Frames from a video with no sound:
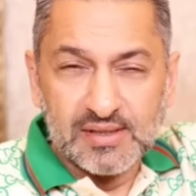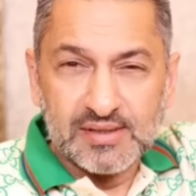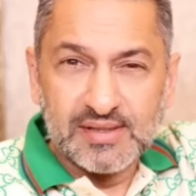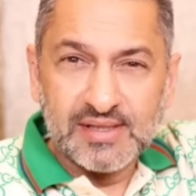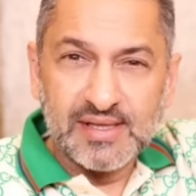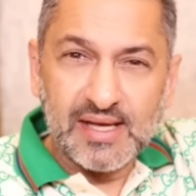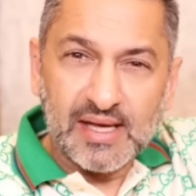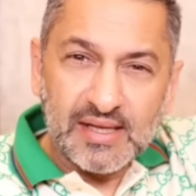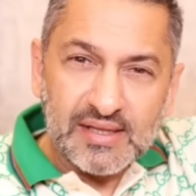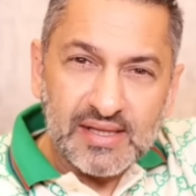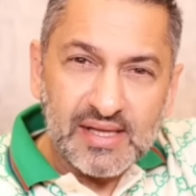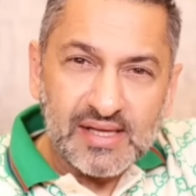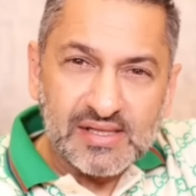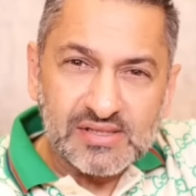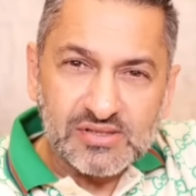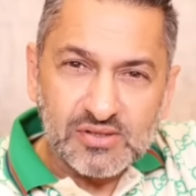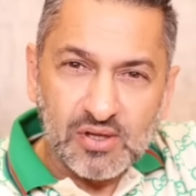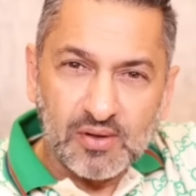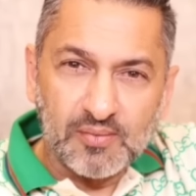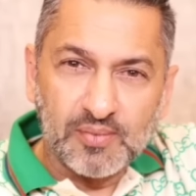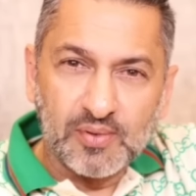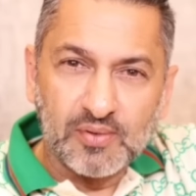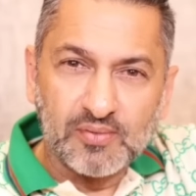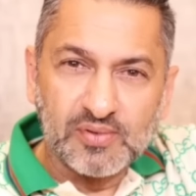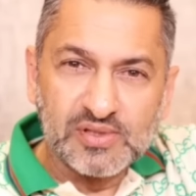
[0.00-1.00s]
The other
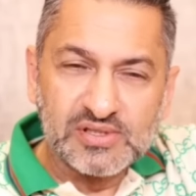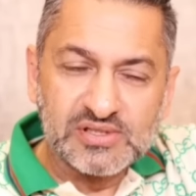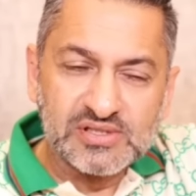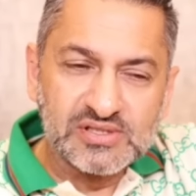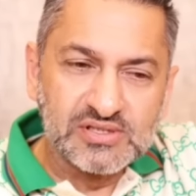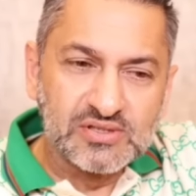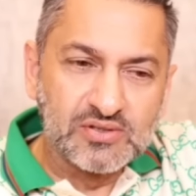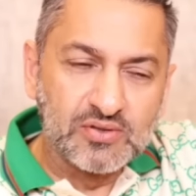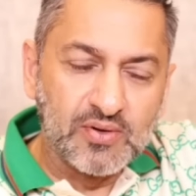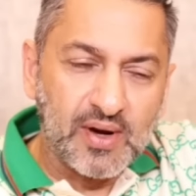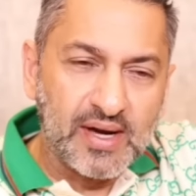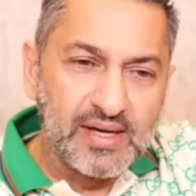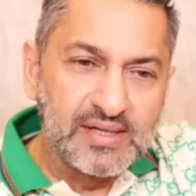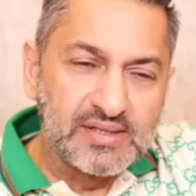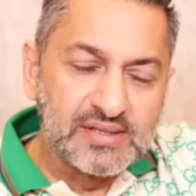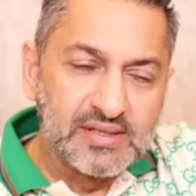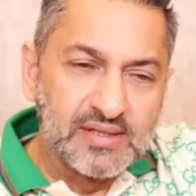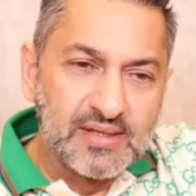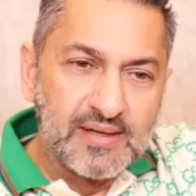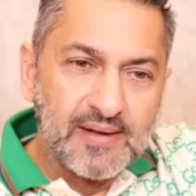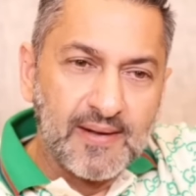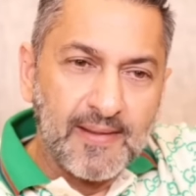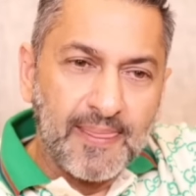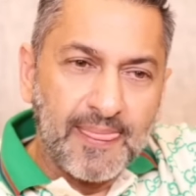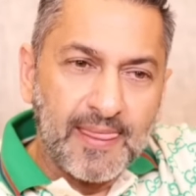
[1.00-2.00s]
example, which is great,
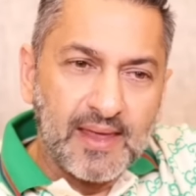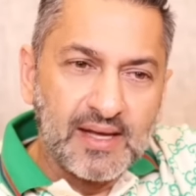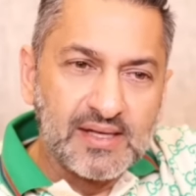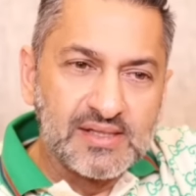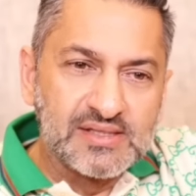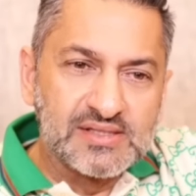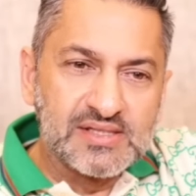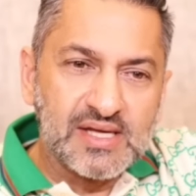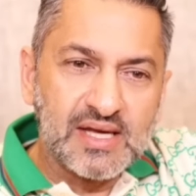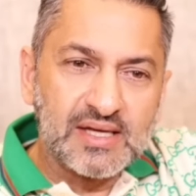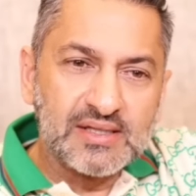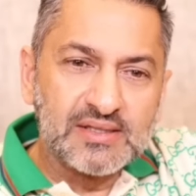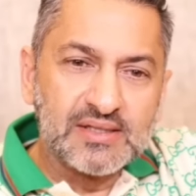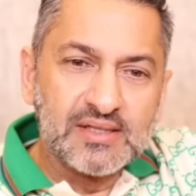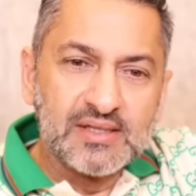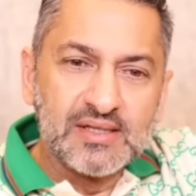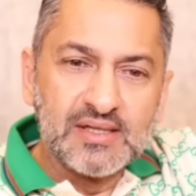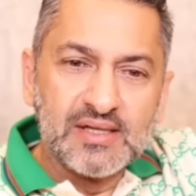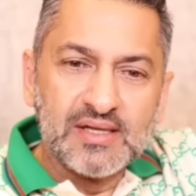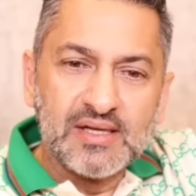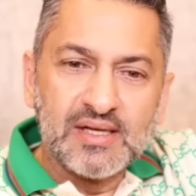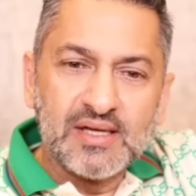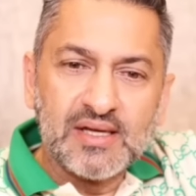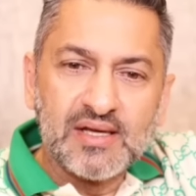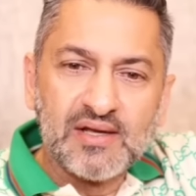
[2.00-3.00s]
is that
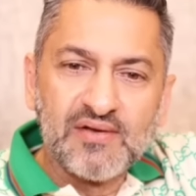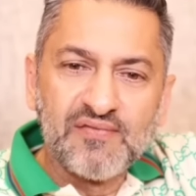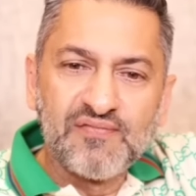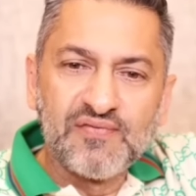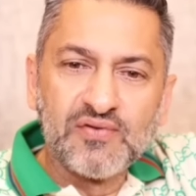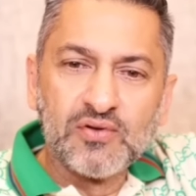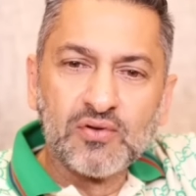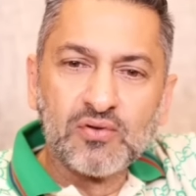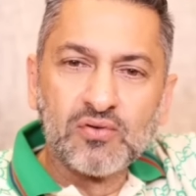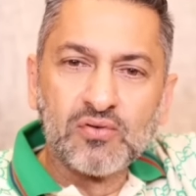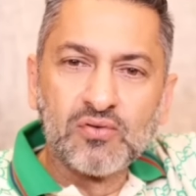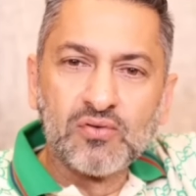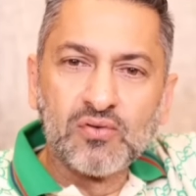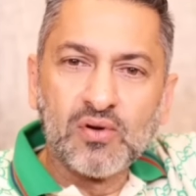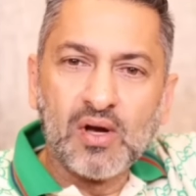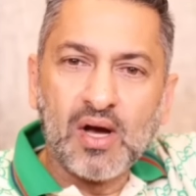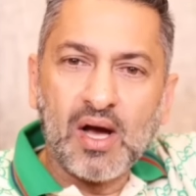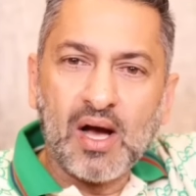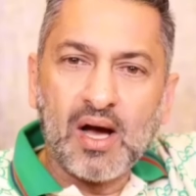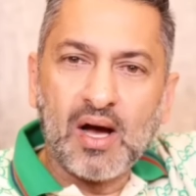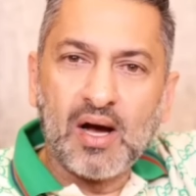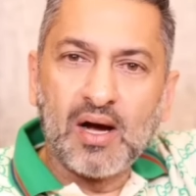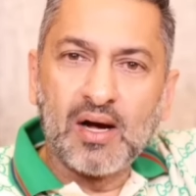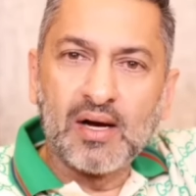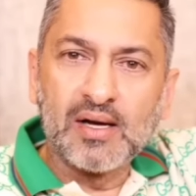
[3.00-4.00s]
if you
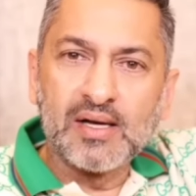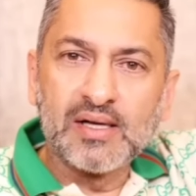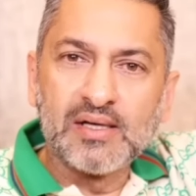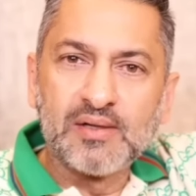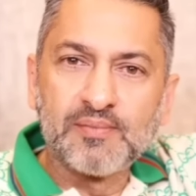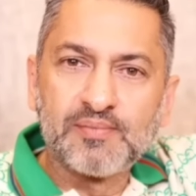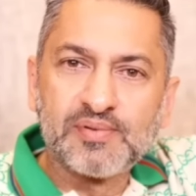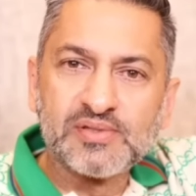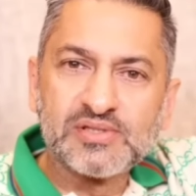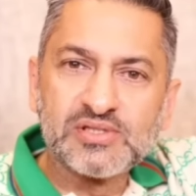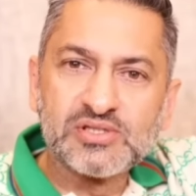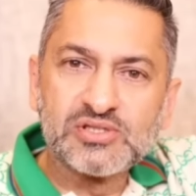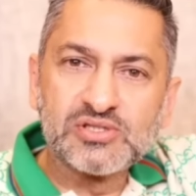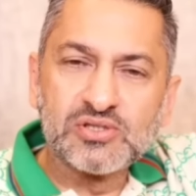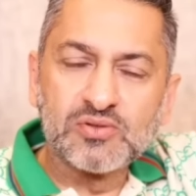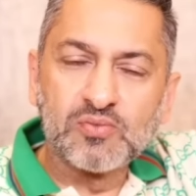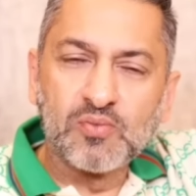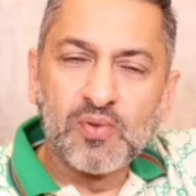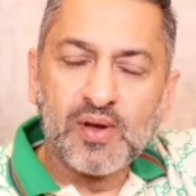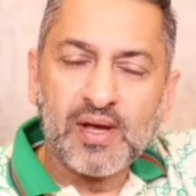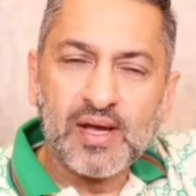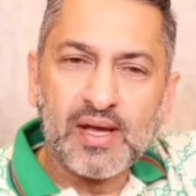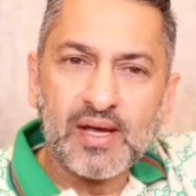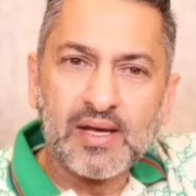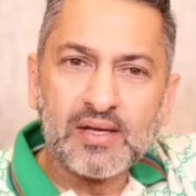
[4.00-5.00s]
are in a position
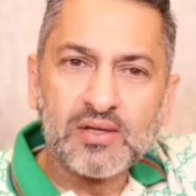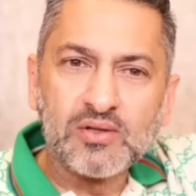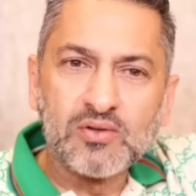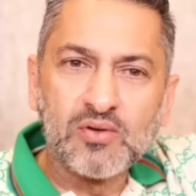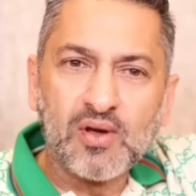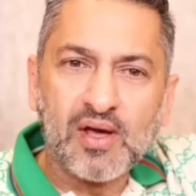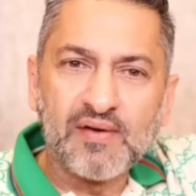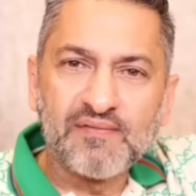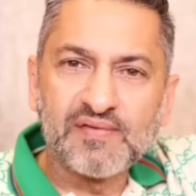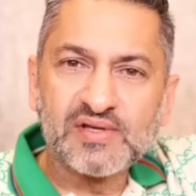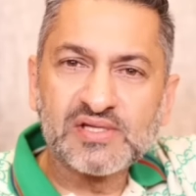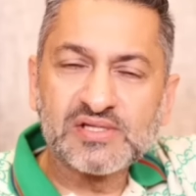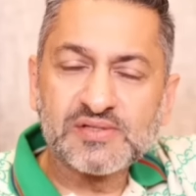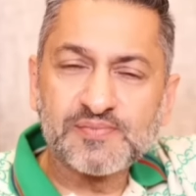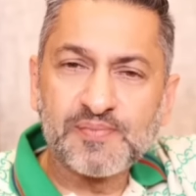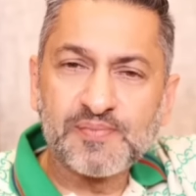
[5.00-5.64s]
where you have